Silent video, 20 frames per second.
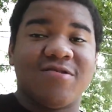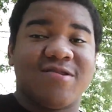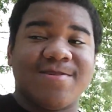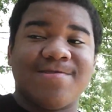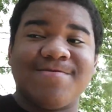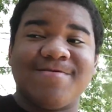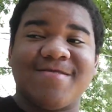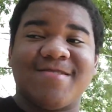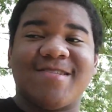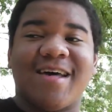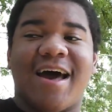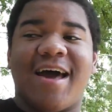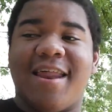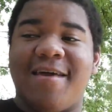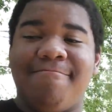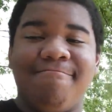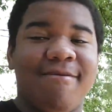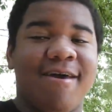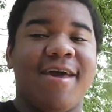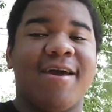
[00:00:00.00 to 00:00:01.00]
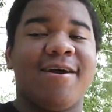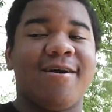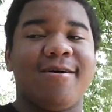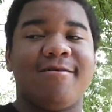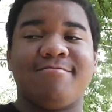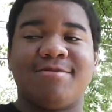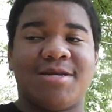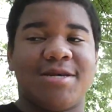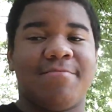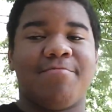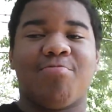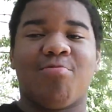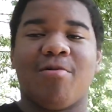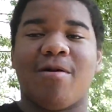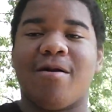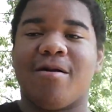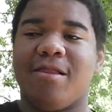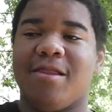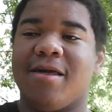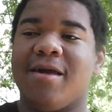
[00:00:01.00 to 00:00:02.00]
Soul Society may come
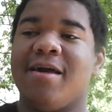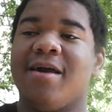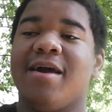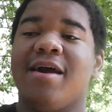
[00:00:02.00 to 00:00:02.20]
temporarily,